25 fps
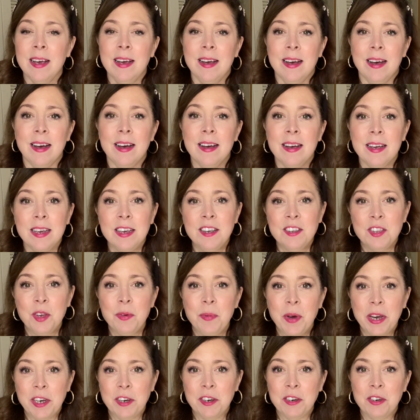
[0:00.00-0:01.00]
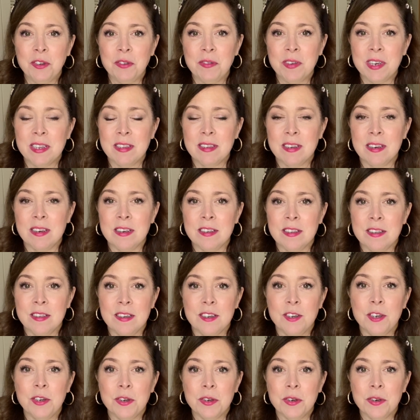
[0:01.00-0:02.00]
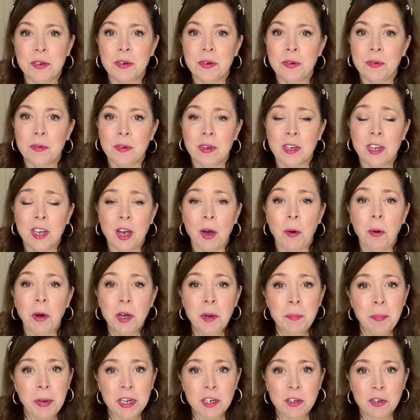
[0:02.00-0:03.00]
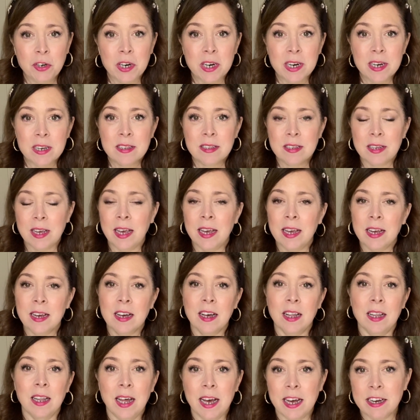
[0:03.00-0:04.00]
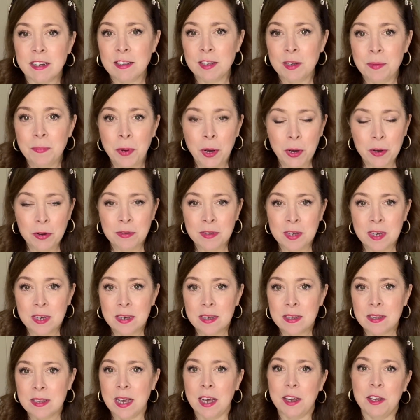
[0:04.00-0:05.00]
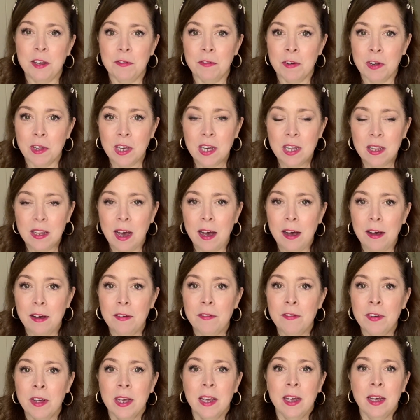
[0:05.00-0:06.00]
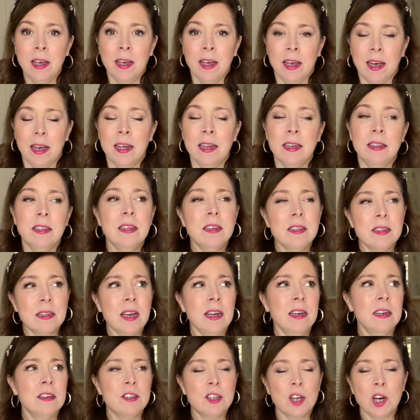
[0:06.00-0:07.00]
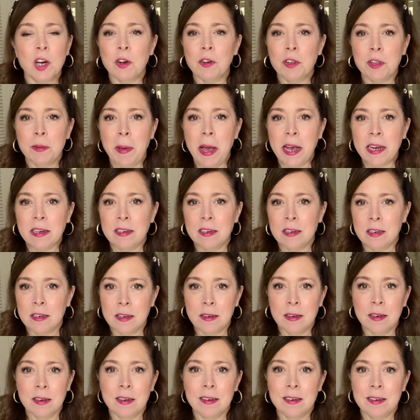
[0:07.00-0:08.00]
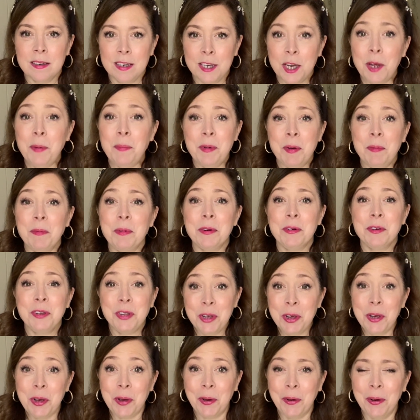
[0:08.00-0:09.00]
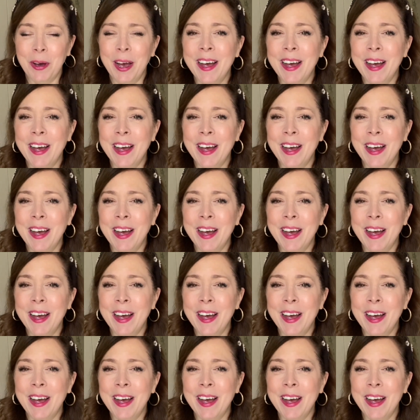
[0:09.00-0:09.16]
An easy way to do this is to go onto Pinterest and collect some poses that you really love. And this kind of circles back to tip number 2.